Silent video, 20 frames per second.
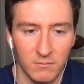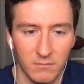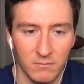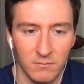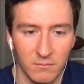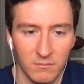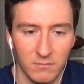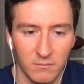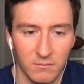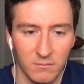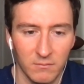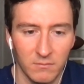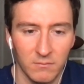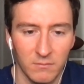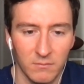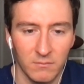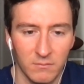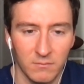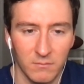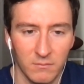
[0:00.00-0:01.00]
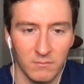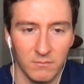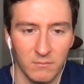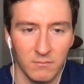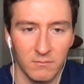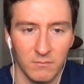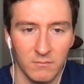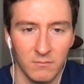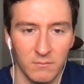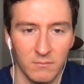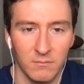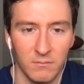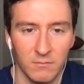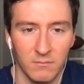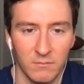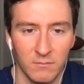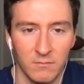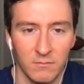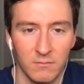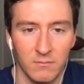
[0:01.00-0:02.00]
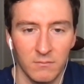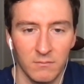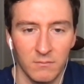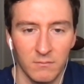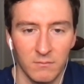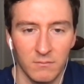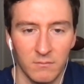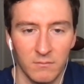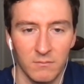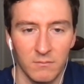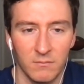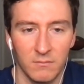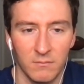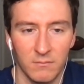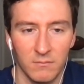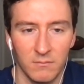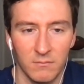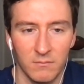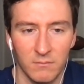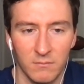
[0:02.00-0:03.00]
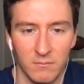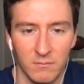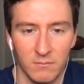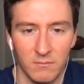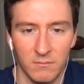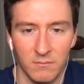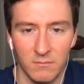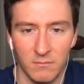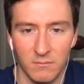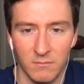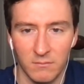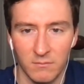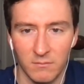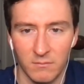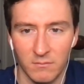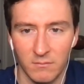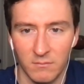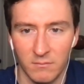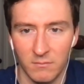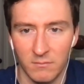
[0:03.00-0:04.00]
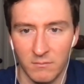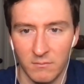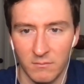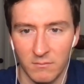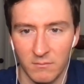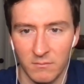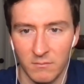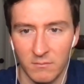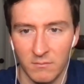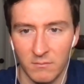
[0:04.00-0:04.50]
(not speaking)